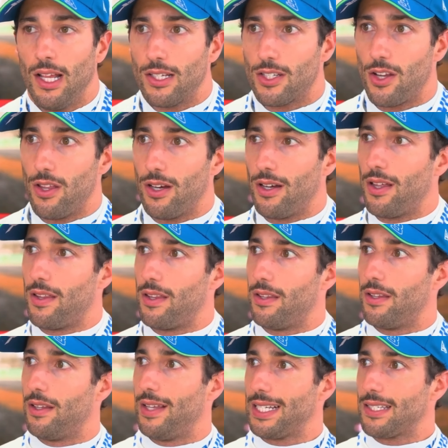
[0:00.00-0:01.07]
So
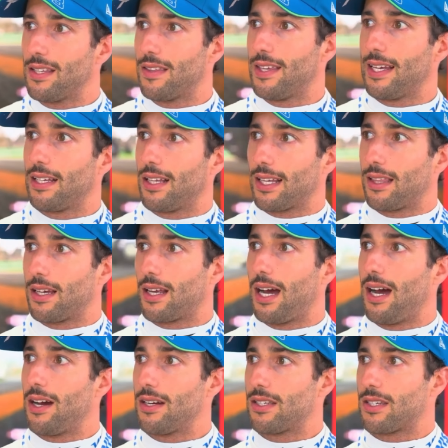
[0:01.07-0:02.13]
that's the thing, like the
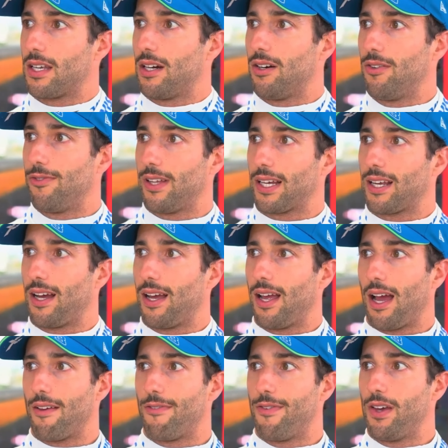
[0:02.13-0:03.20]
car itself, like
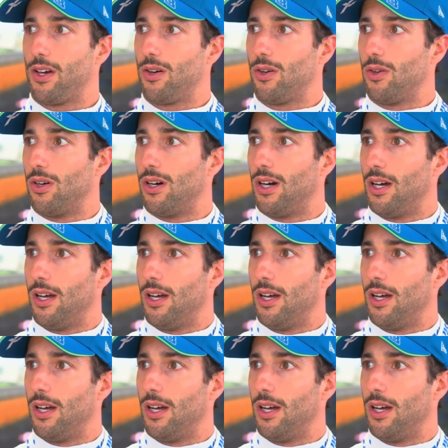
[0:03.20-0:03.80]
I feel